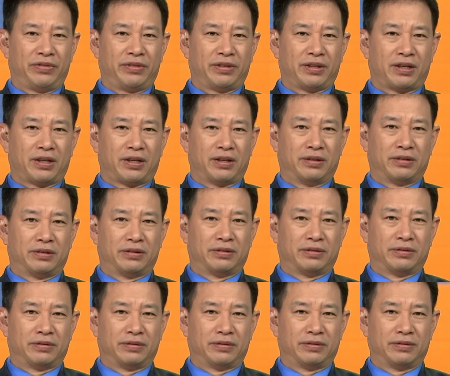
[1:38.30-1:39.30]

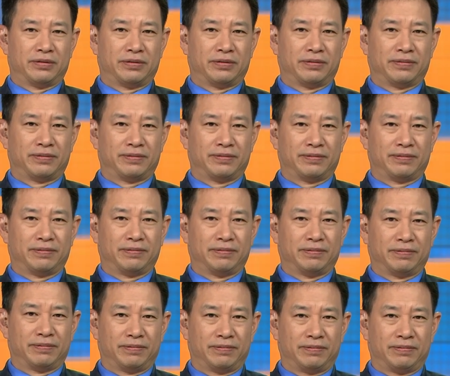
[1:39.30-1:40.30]

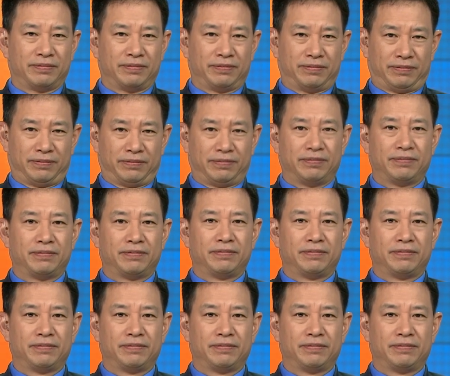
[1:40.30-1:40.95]
(not speaking)